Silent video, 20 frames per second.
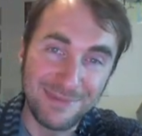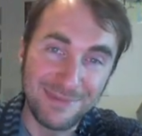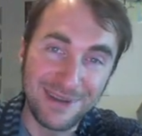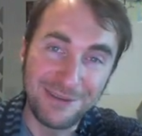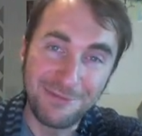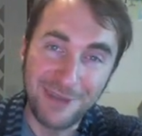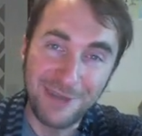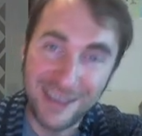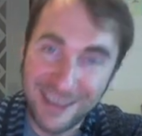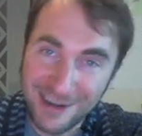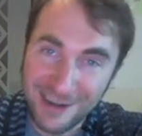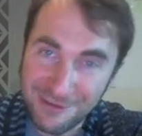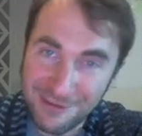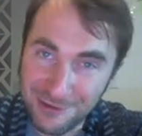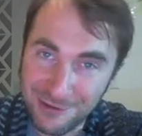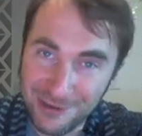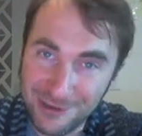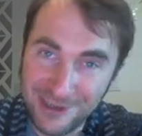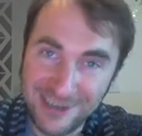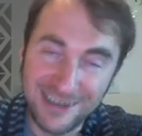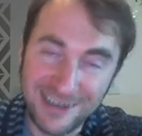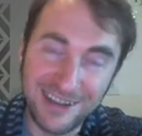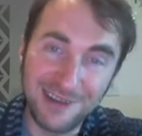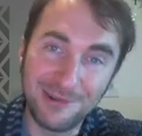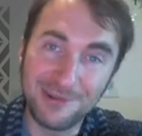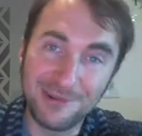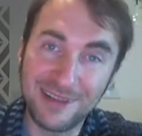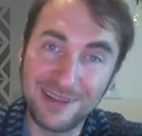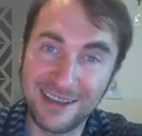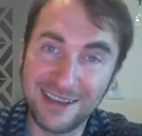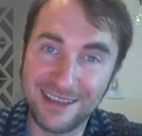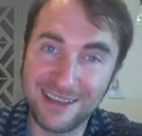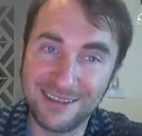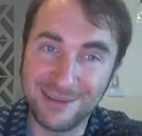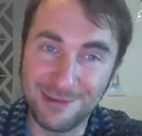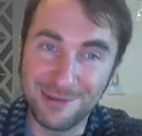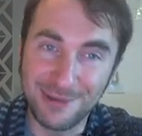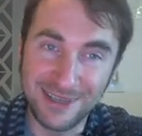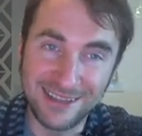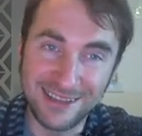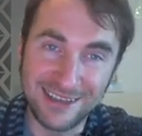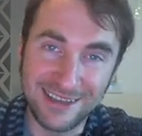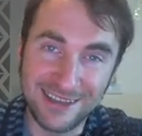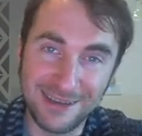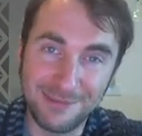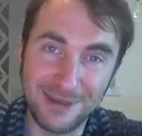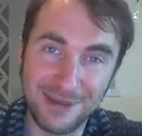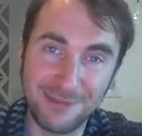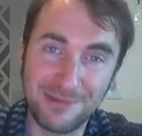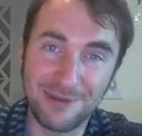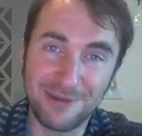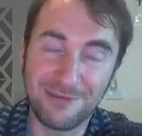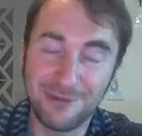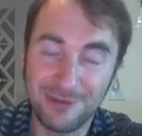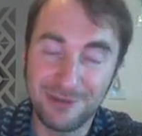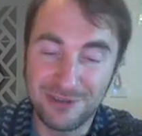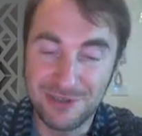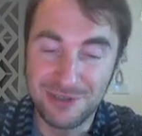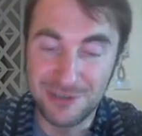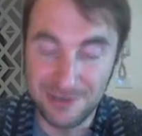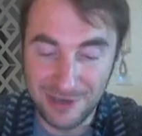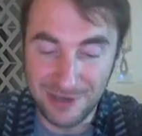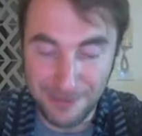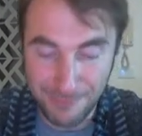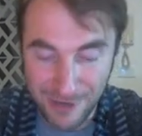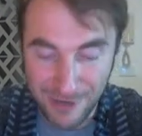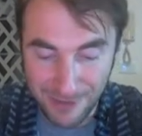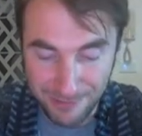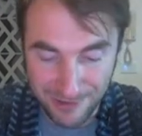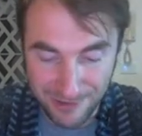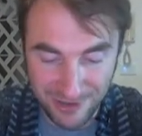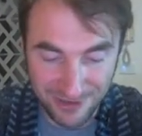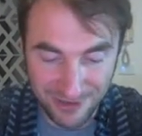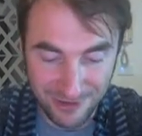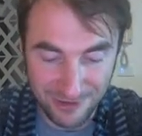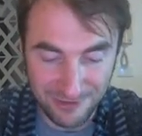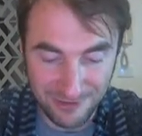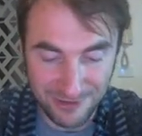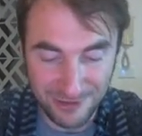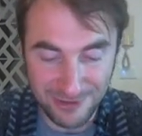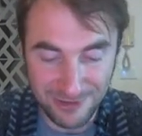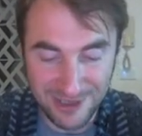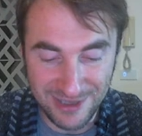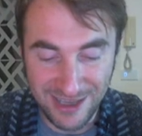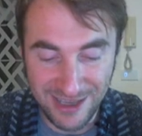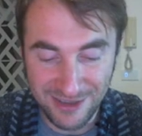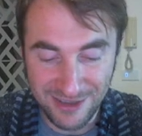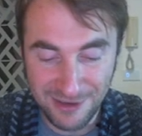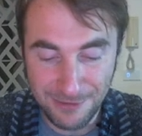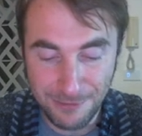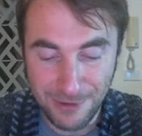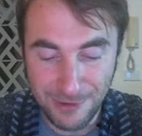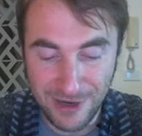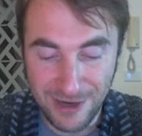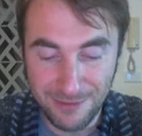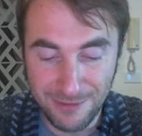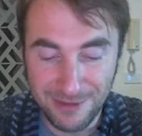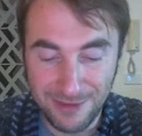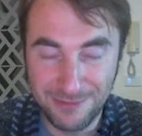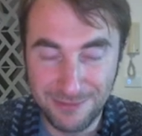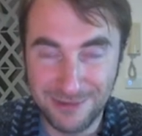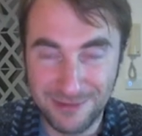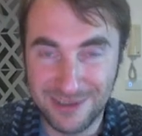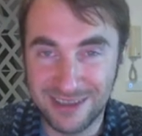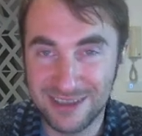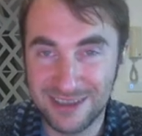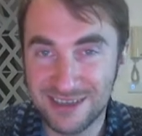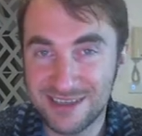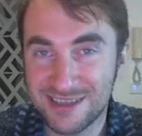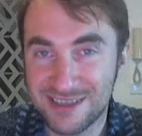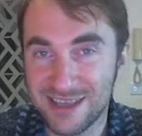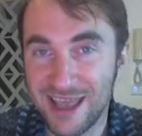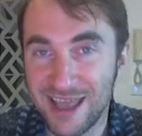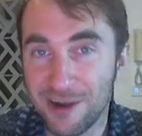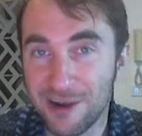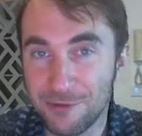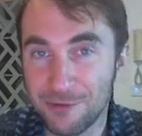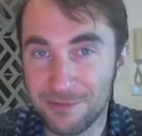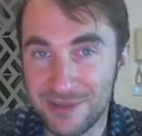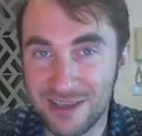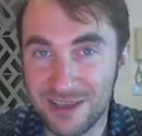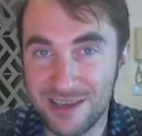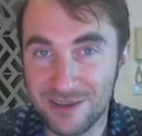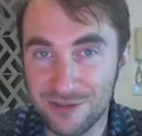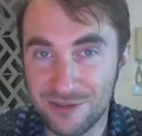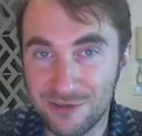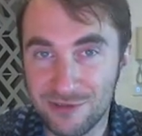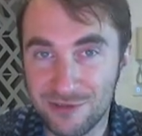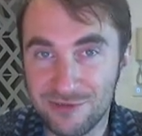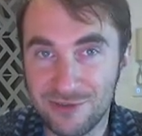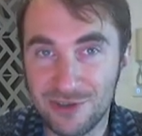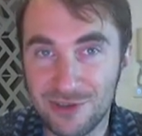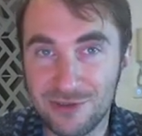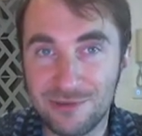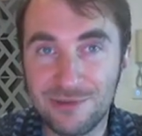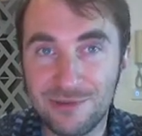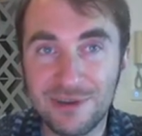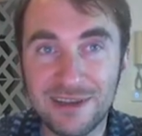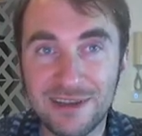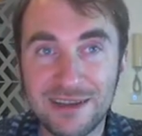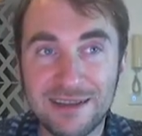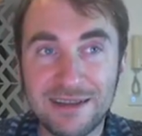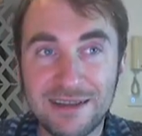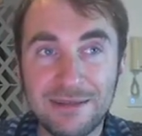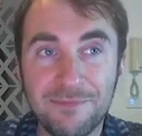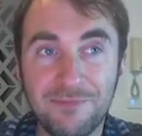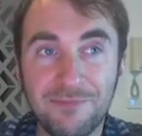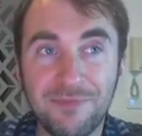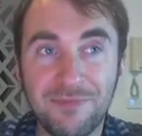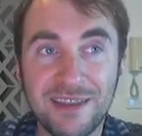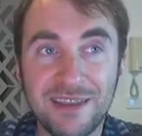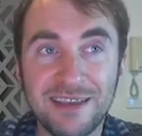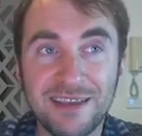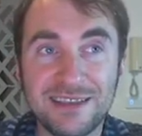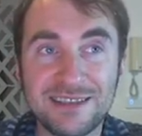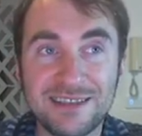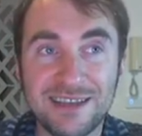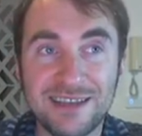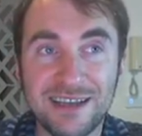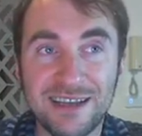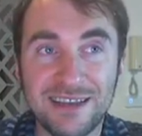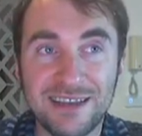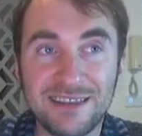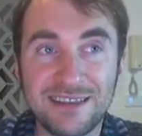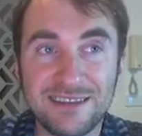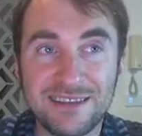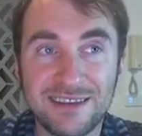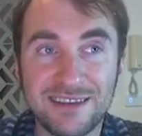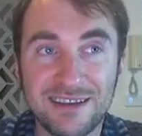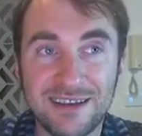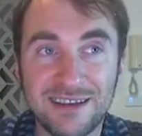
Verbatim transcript: if I can avoid it, I don't like doing them. I prefer to shoot a proper interview. The other problem with this adoptee interview is that